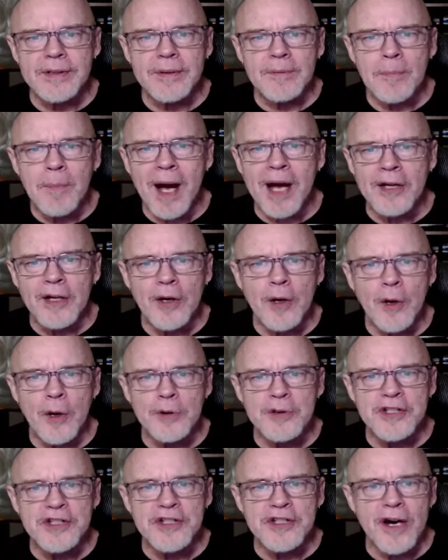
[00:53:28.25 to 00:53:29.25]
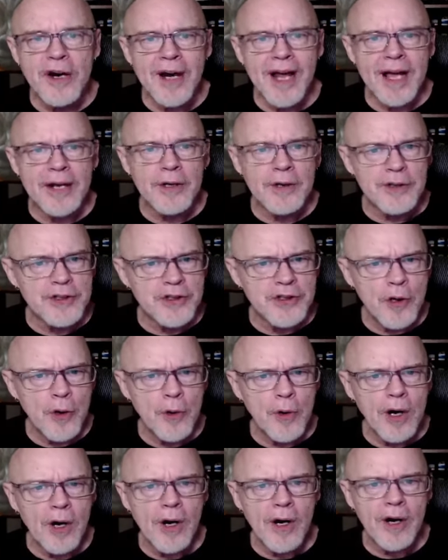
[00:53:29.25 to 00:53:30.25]
Makho stared at her
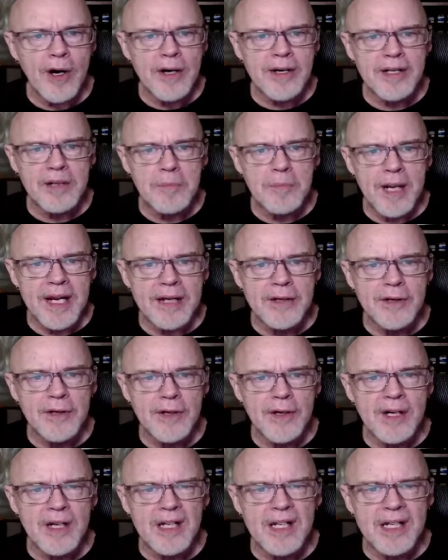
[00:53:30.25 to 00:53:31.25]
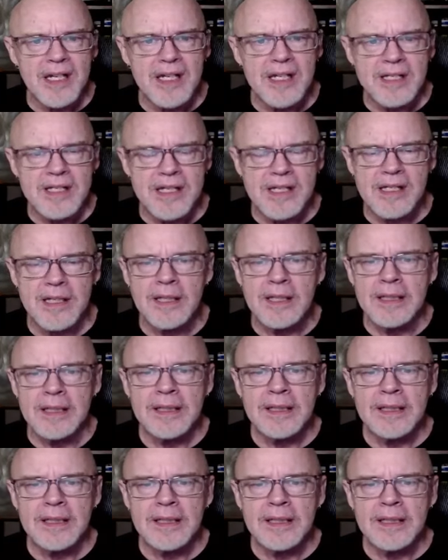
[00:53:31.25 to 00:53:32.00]
so hard it made her uneasy,